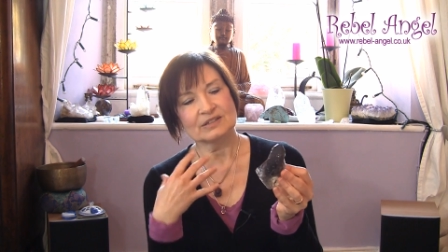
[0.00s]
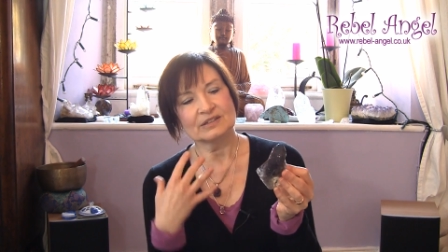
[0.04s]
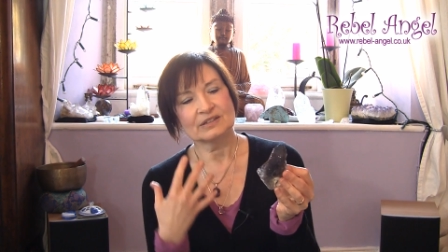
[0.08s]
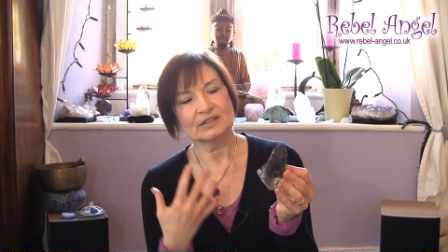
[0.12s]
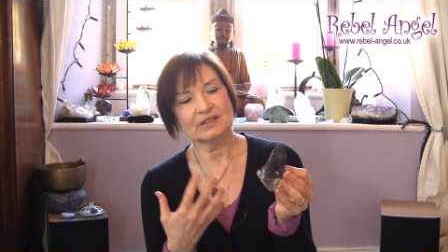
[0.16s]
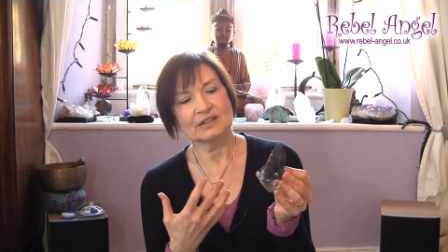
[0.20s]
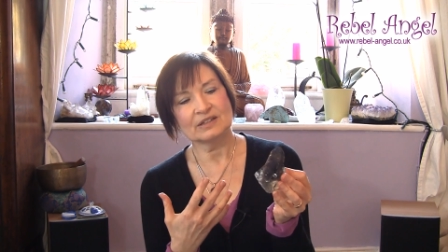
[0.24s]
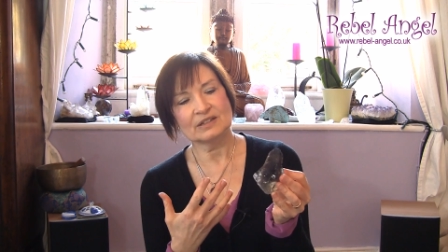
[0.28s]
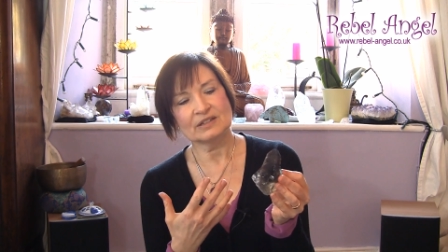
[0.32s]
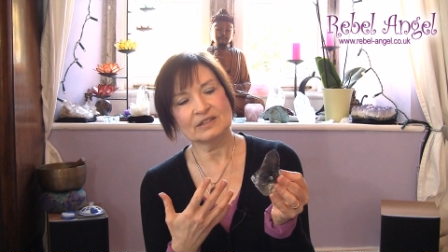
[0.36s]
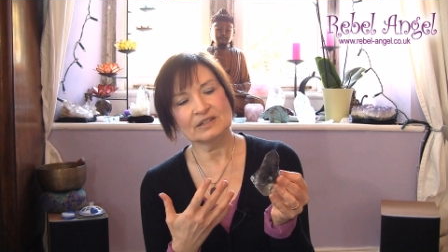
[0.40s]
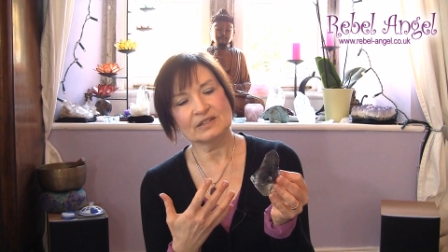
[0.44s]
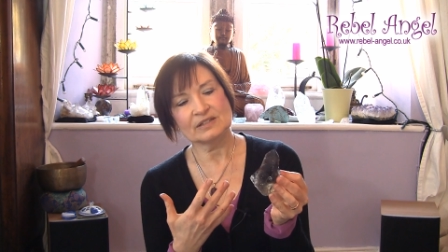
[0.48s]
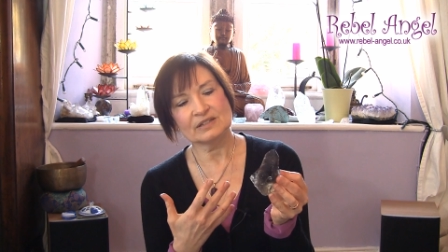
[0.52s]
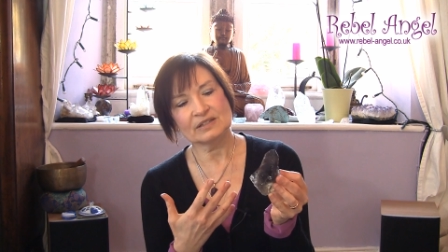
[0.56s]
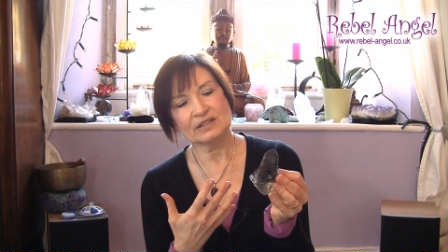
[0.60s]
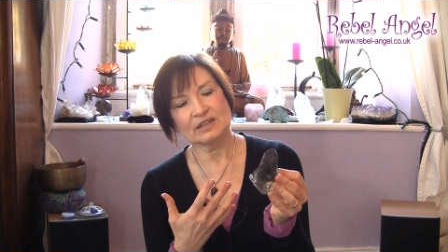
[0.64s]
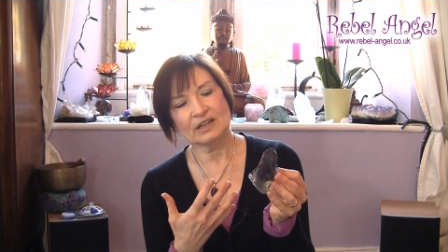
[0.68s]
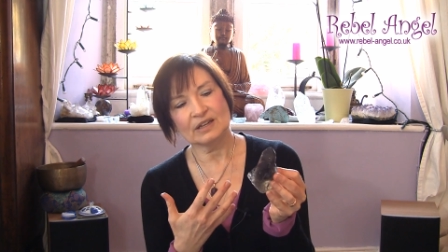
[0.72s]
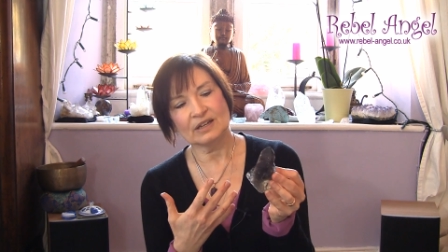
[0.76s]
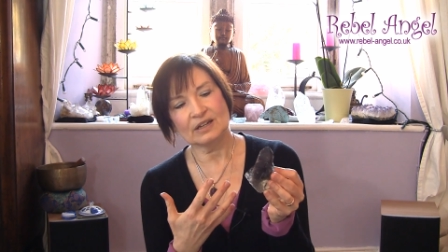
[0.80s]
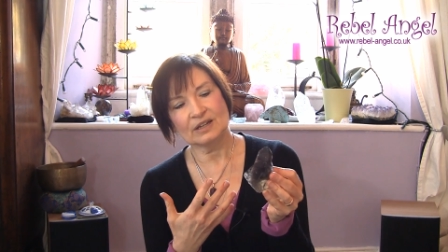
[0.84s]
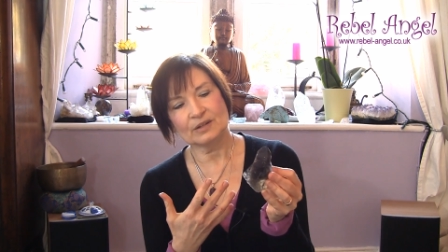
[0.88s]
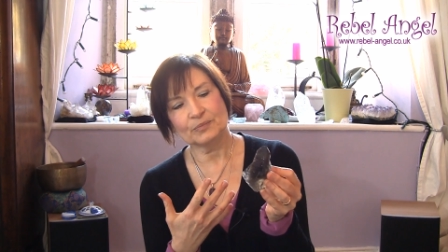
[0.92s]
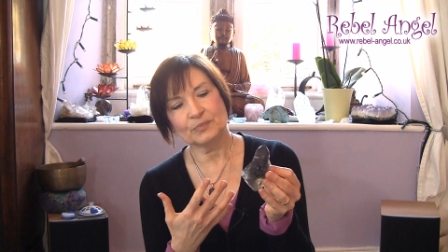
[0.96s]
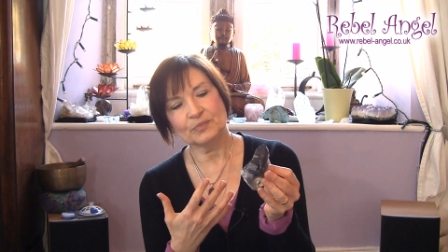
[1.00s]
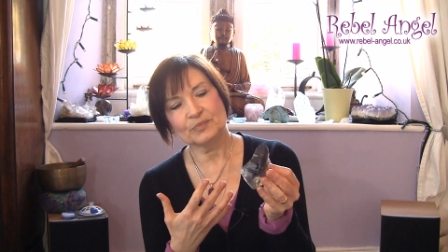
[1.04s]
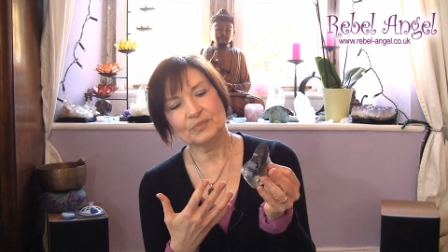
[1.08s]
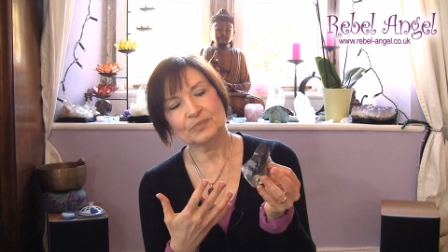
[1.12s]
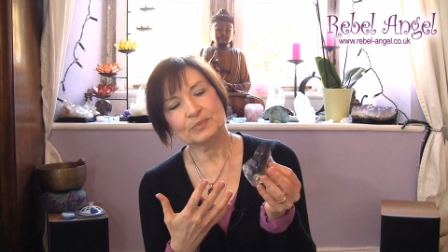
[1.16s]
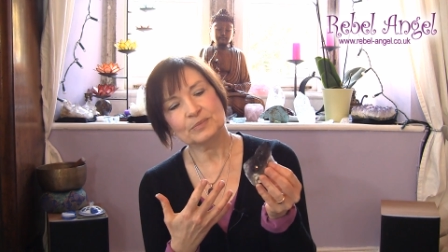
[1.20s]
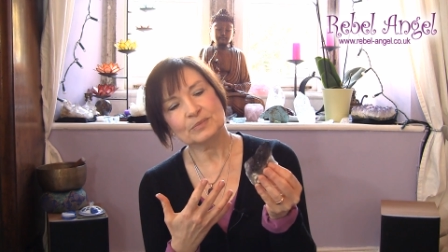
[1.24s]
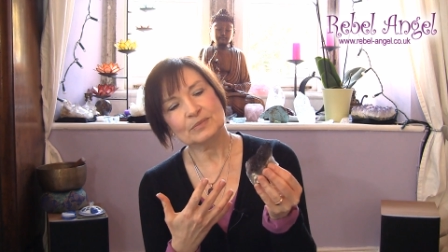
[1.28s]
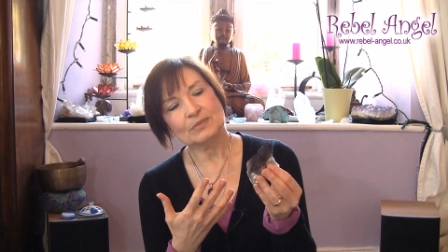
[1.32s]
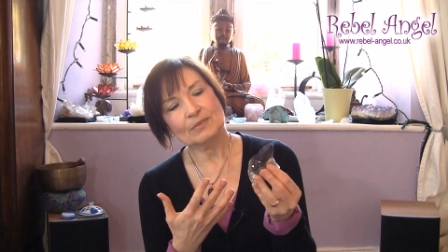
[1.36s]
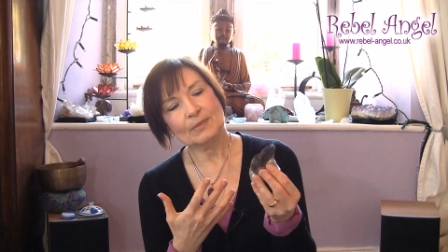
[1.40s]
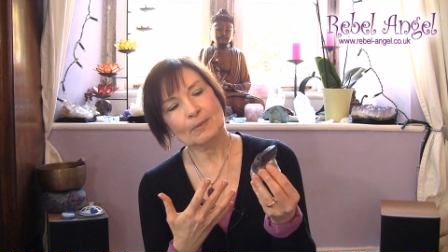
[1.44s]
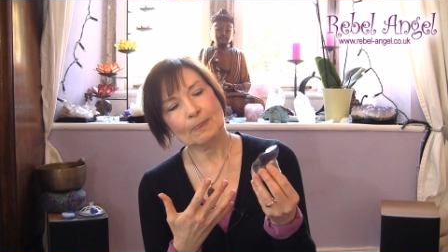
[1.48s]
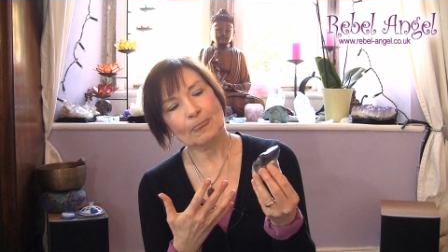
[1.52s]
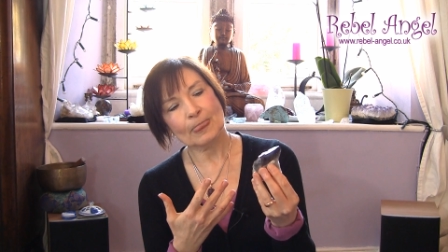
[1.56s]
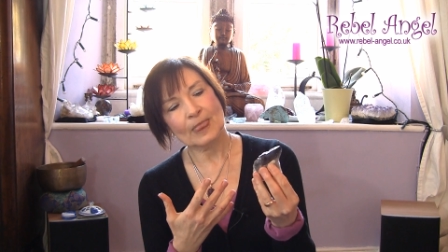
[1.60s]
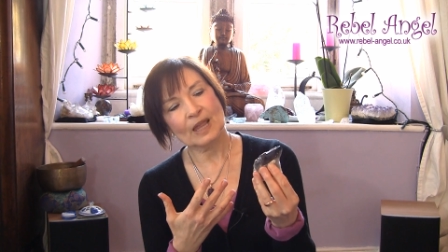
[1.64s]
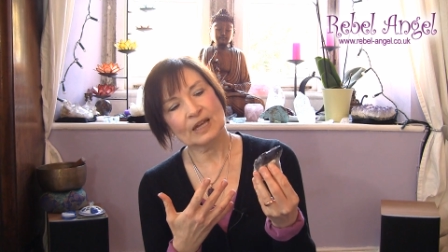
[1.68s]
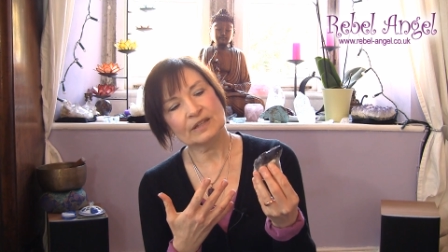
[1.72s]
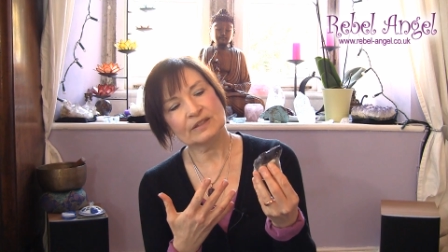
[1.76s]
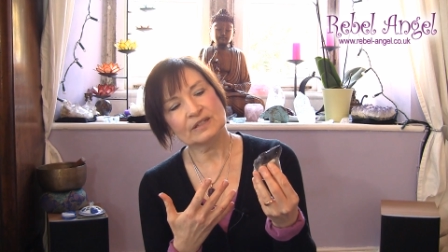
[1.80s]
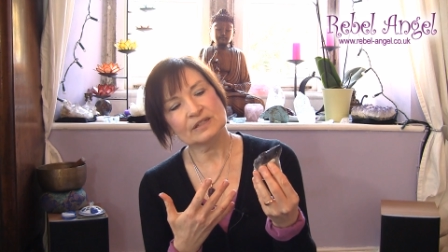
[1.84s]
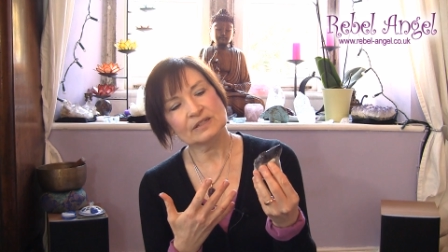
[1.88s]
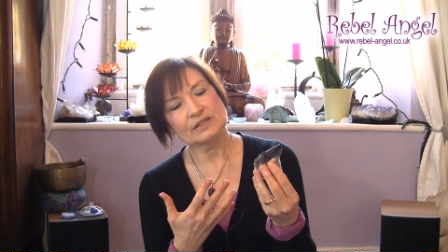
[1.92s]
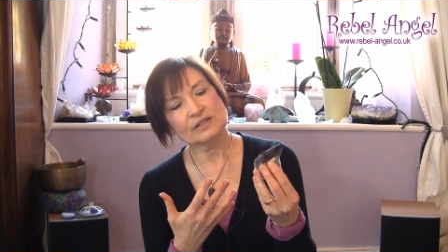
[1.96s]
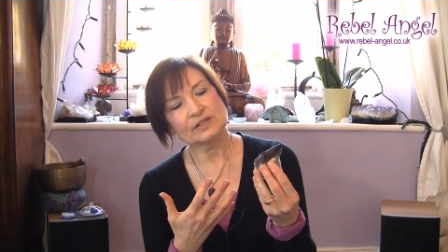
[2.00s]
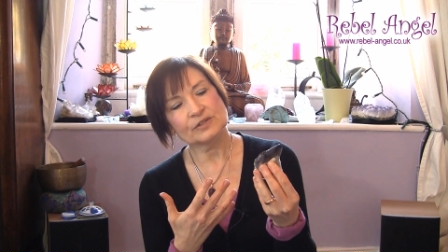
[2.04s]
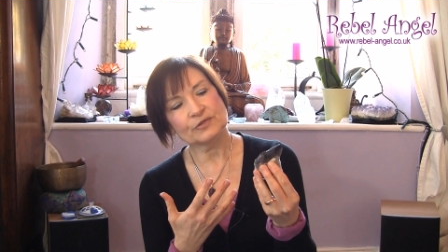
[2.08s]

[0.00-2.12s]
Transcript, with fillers: This is um, this